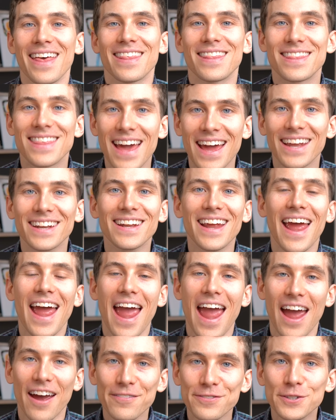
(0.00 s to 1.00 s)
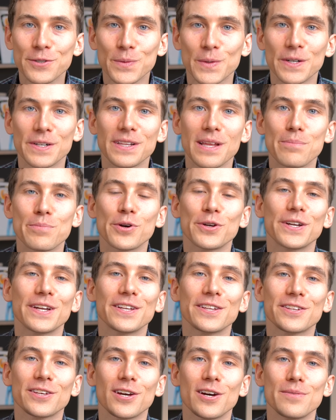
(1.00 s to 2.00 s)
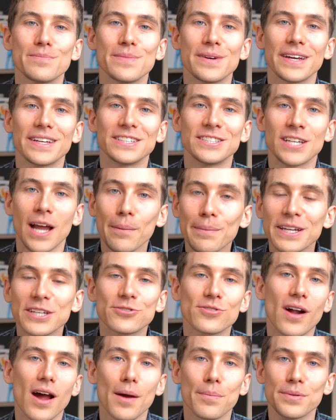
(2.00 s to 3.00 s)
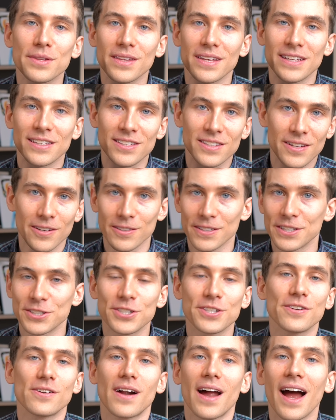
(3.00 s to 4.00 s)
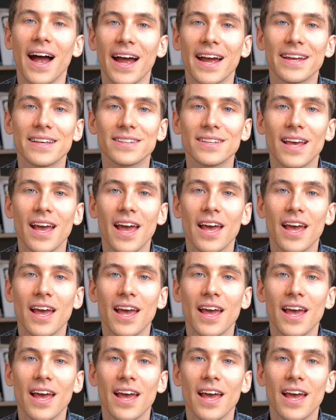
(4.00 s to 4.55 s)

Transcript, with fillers: Then afterward, they put in some numbing drops instilled into your eyes,